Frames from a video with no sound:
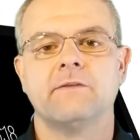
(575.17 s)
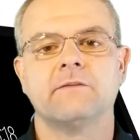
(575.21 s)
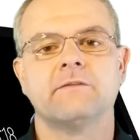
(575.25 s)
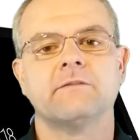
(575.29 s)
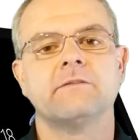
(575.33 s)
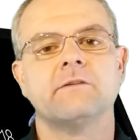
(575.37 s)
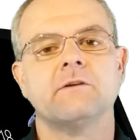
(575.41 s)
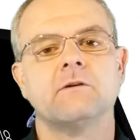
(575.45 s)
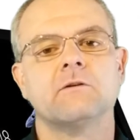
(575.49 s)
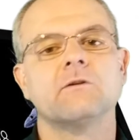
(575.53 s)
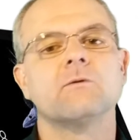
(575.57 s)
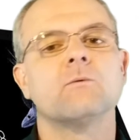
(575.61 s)

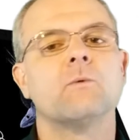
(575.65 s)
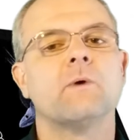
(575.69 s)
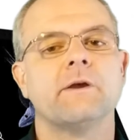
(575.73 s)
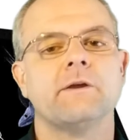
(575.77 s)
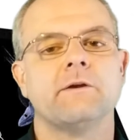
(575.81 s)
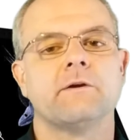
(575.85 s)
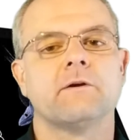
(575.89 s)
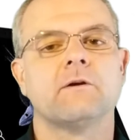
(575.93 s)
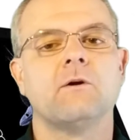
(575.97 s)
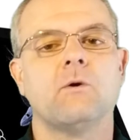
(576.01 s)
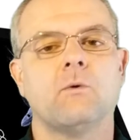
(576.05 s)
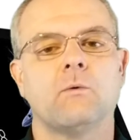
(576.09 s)
this is the only
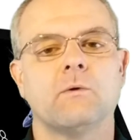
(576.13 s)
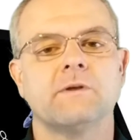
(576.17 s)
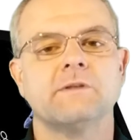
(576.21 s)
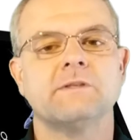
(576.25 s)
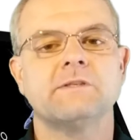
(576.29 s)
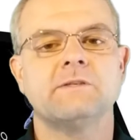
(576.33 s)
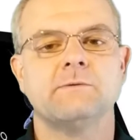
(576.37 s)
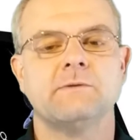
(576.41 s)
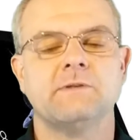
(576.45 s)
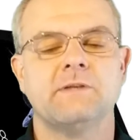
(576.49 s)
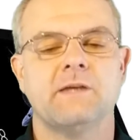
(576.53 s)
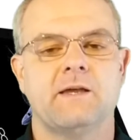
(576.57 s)
way you're
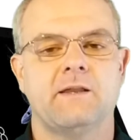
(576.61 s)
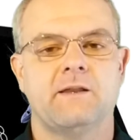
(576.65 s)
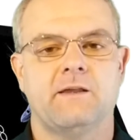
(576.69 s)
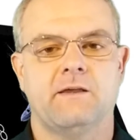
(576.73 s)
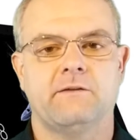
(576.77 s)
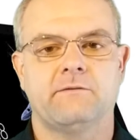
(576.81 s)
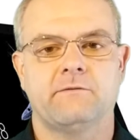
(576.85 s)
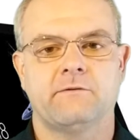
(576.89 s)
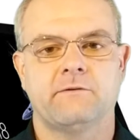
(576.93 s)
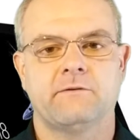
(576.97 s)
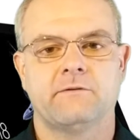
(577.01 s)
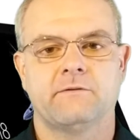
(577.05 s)
going to
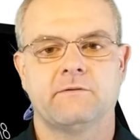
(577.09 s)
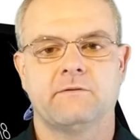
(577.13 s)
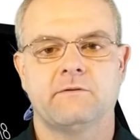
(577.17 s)
get it.